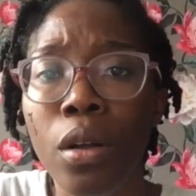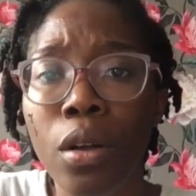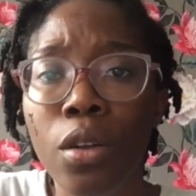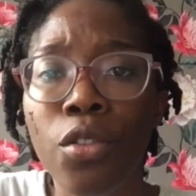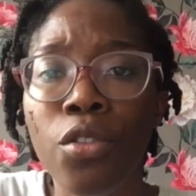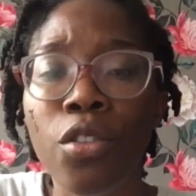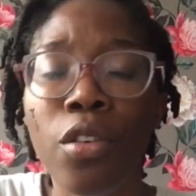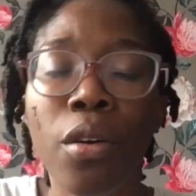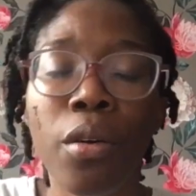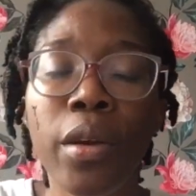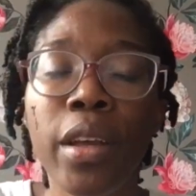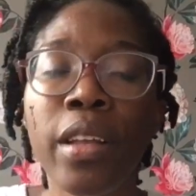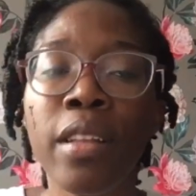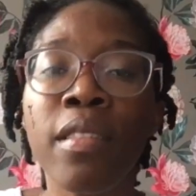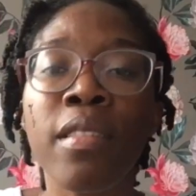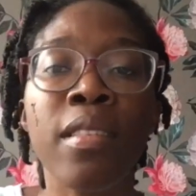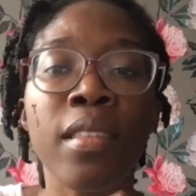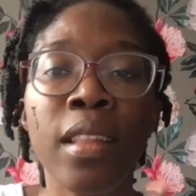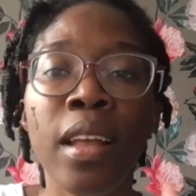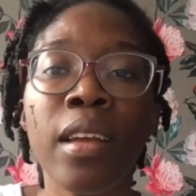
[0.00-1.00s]
So
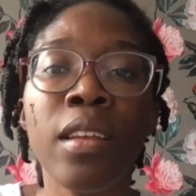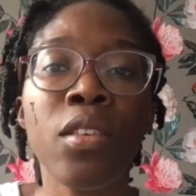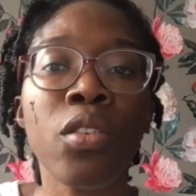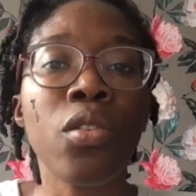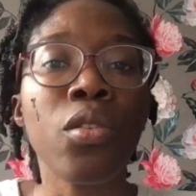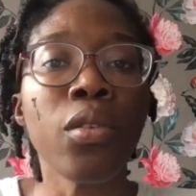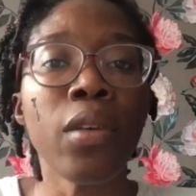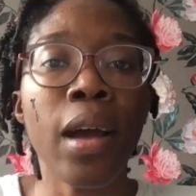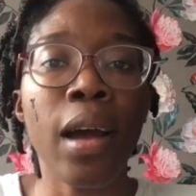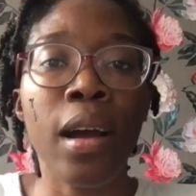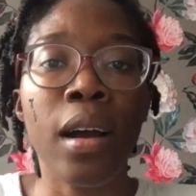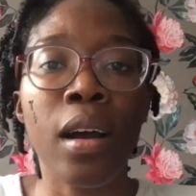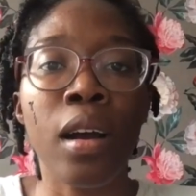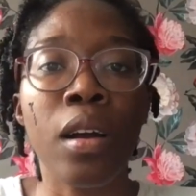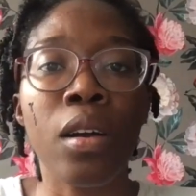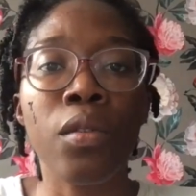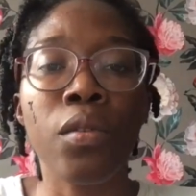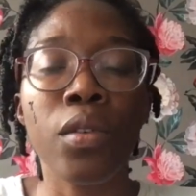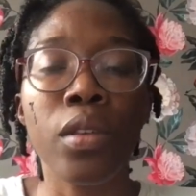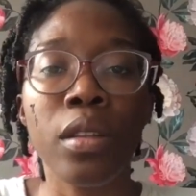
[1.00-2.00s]
it's nice to
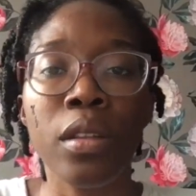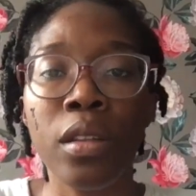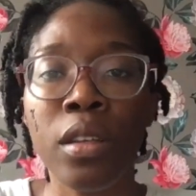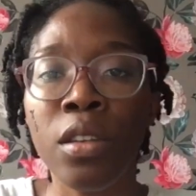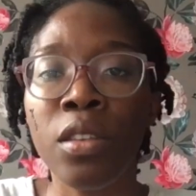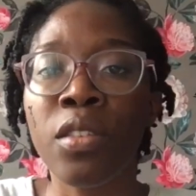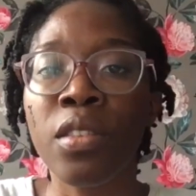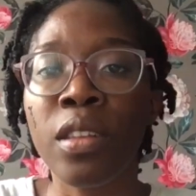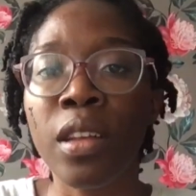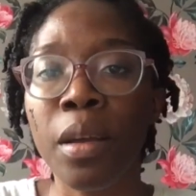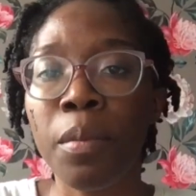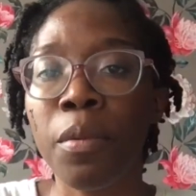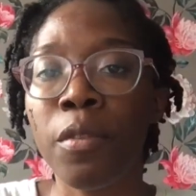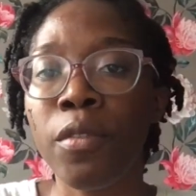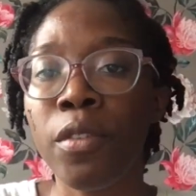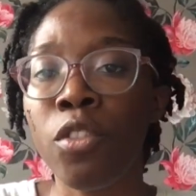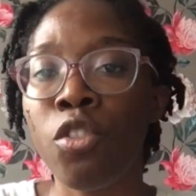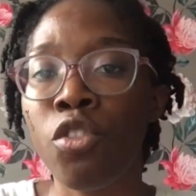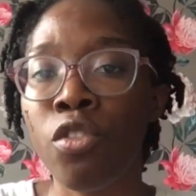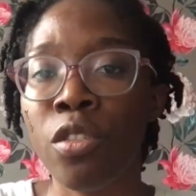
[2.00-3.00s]
have these type
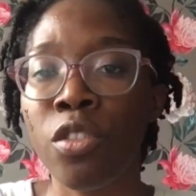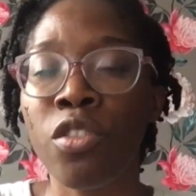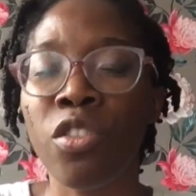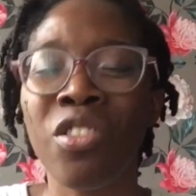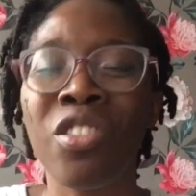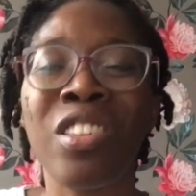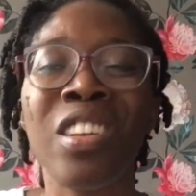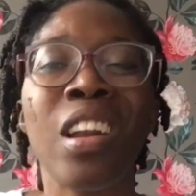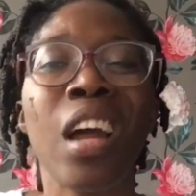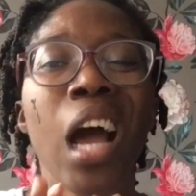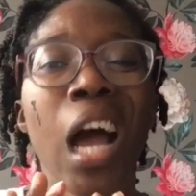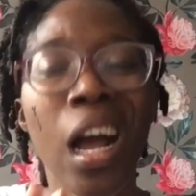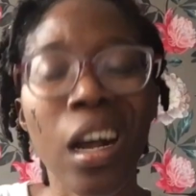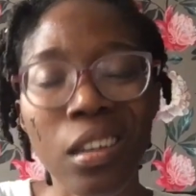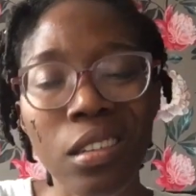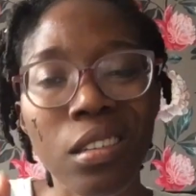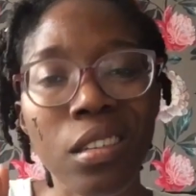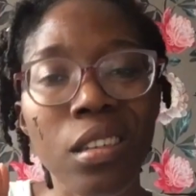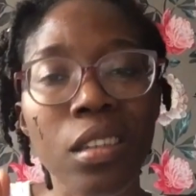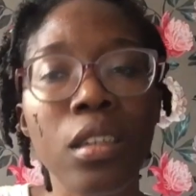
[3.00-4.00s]
of instructions that
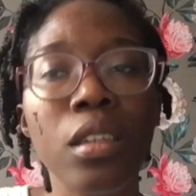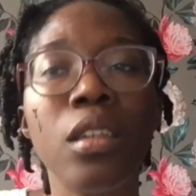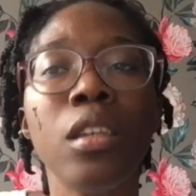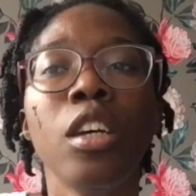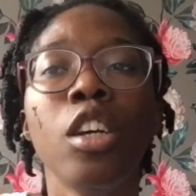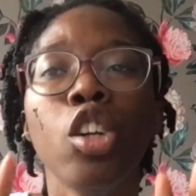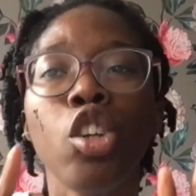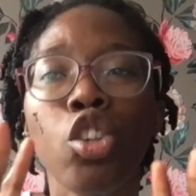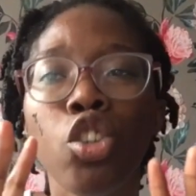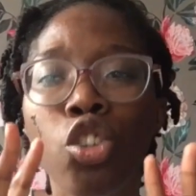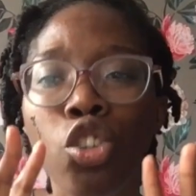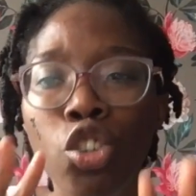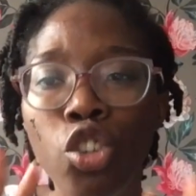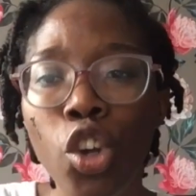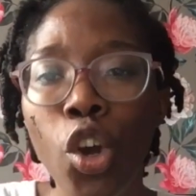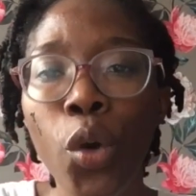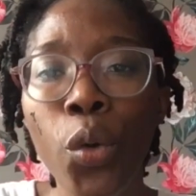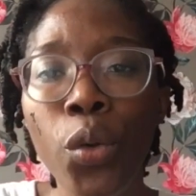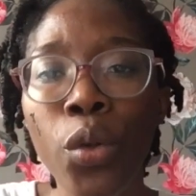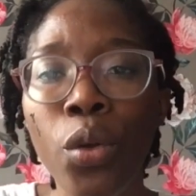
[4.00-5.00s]
actually
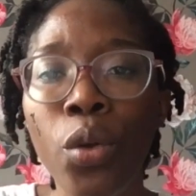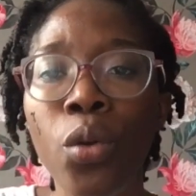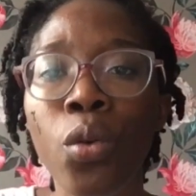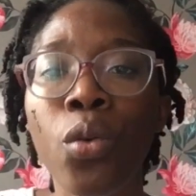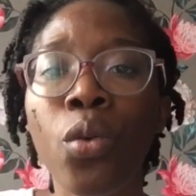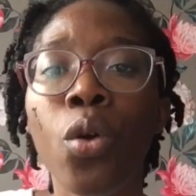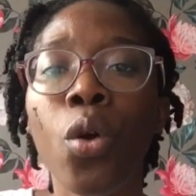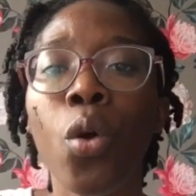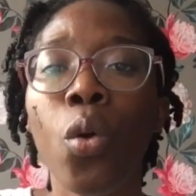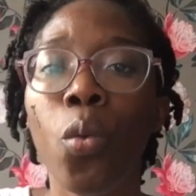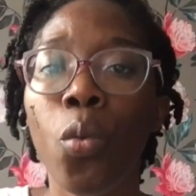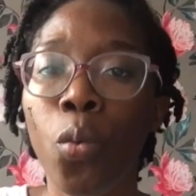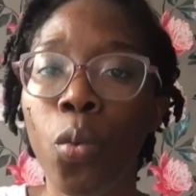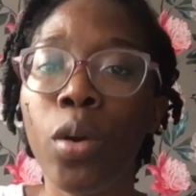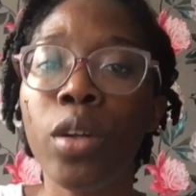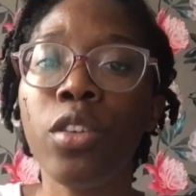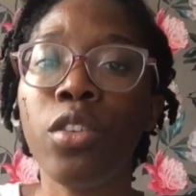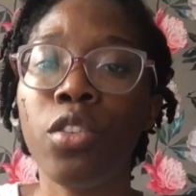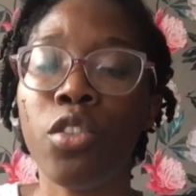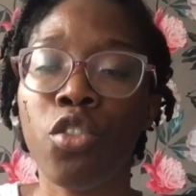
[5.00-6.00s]
show you
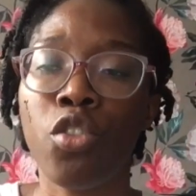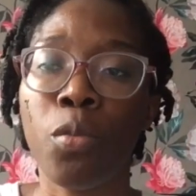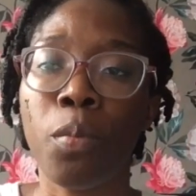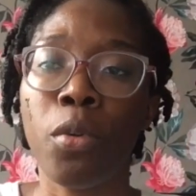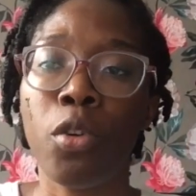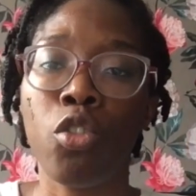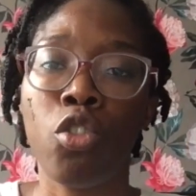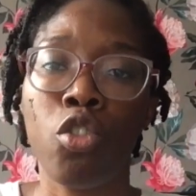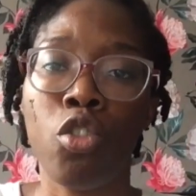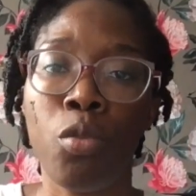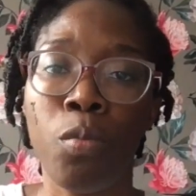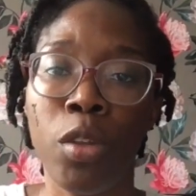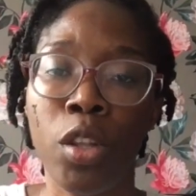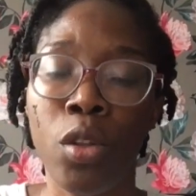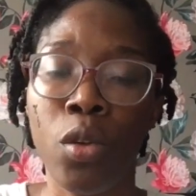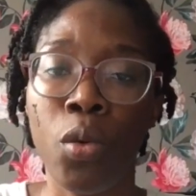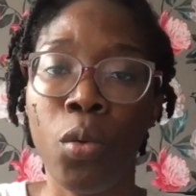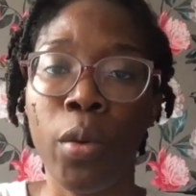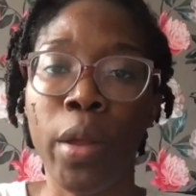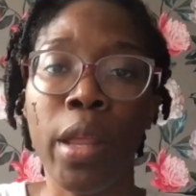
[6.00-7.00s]
what you're supposed to be
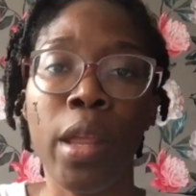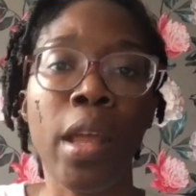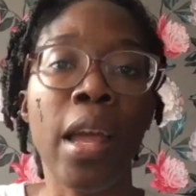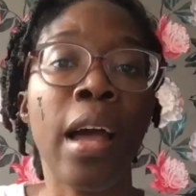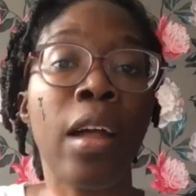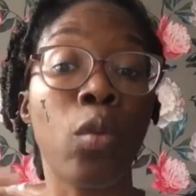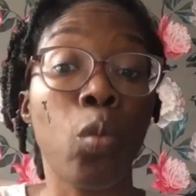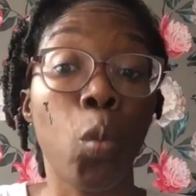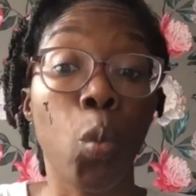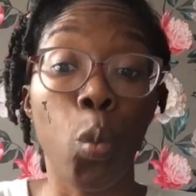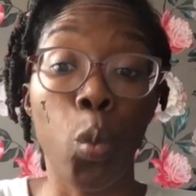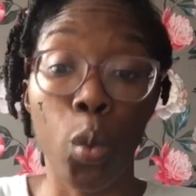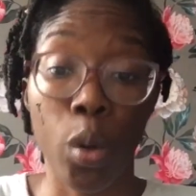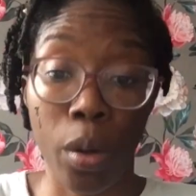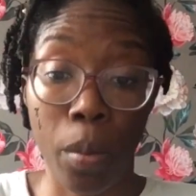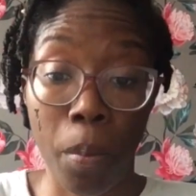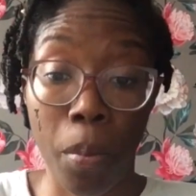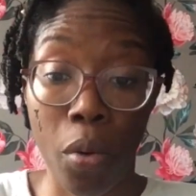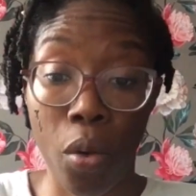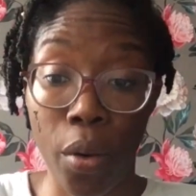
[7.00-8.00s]
doing at
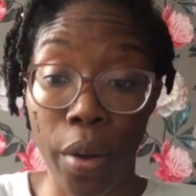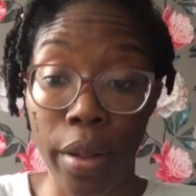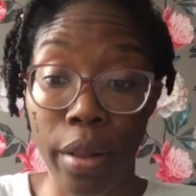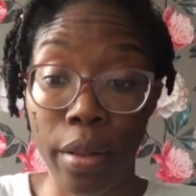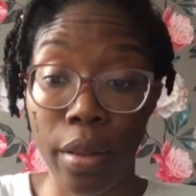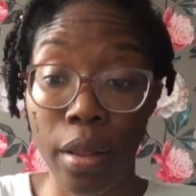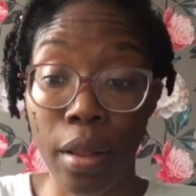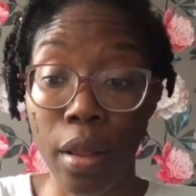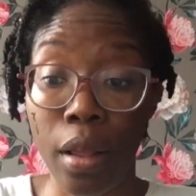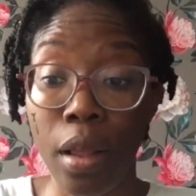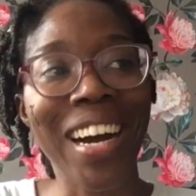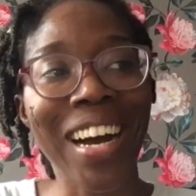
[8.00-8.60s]
what point.